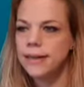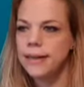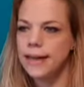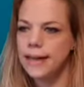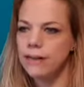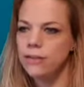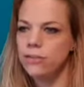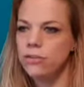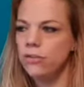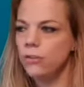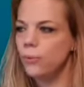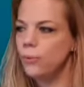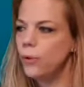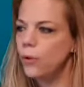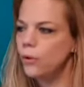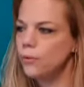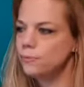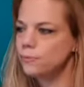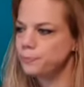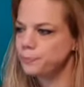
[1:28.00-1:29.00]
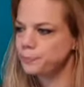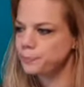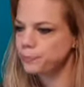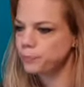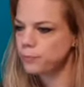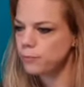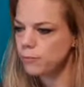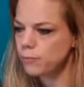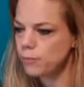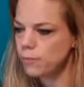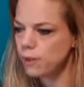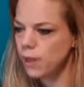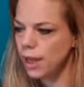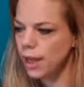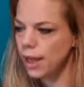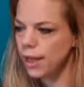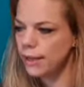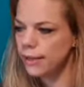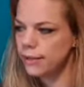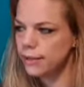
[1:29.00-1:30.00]
and so on.
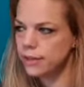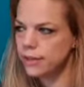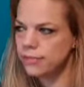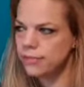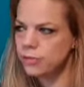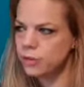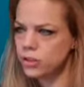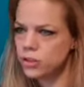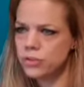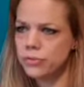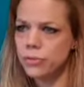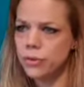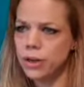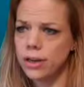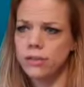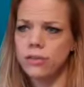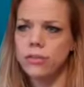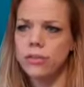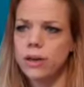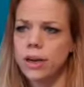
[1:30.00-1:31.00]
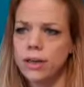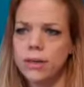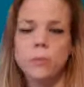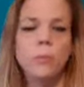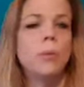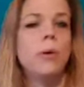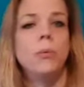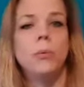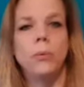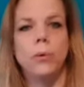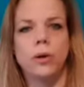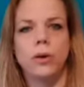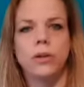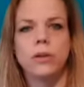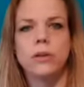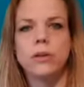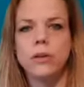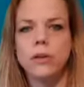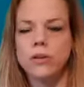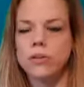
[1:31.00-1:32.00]
And first of all, I started with
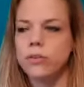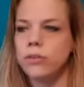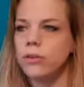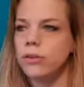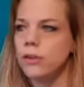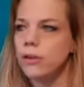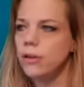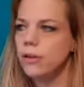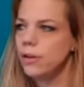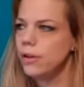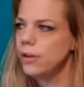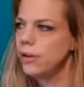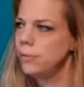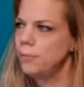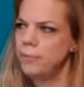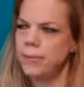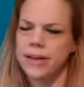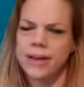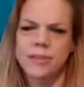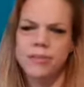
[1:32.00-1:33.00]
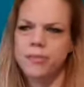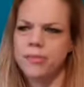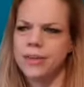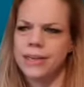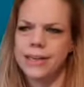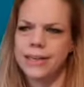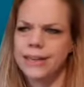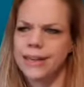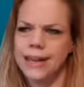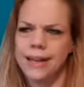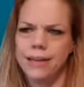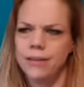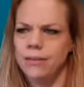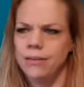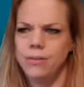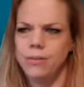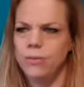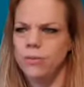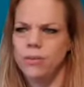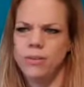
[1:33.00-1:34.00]
watercolors, but I figured that
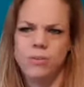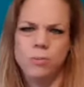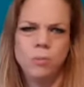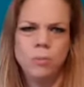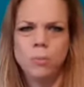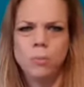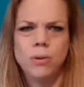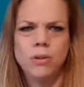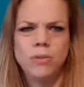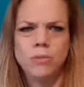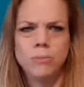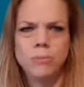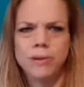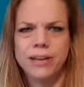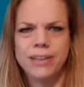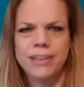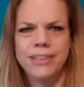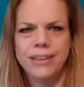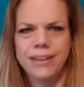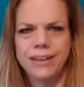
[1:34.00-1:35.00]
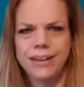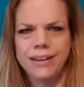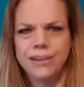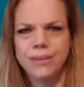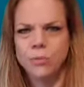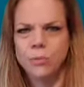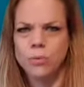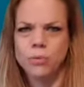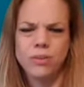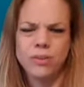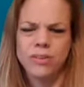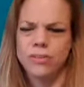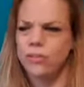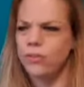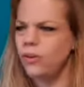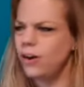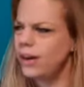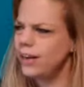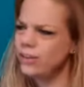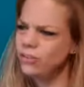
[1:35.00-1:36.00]
it wasn't my thing. It
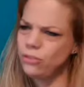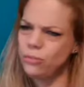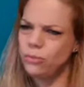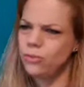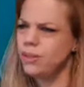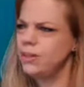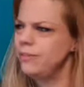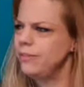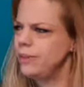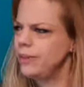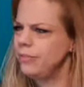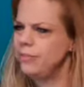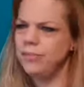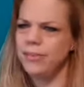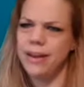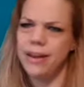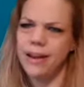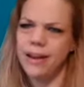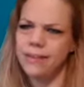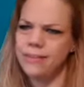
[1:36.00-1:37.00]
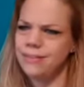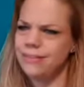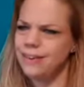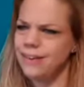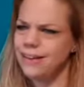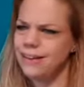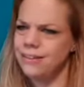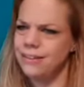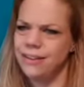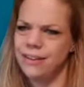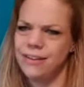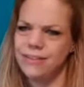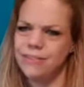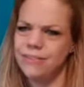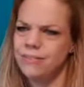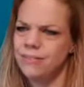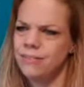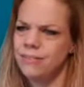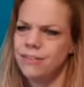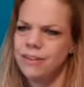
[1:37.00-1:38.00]
dries really fast, and